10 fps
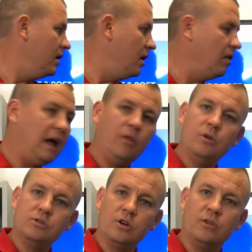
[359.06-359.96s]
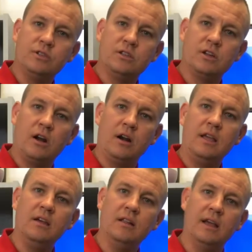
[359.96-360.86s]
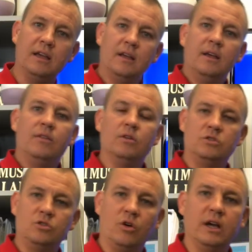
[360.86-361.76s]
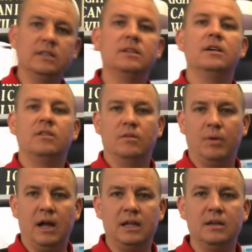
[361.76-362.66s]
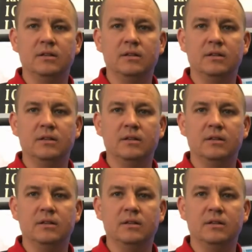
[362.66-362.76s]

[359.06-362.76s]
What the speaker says: Allowed those nerves to start healing, those joints, the body healed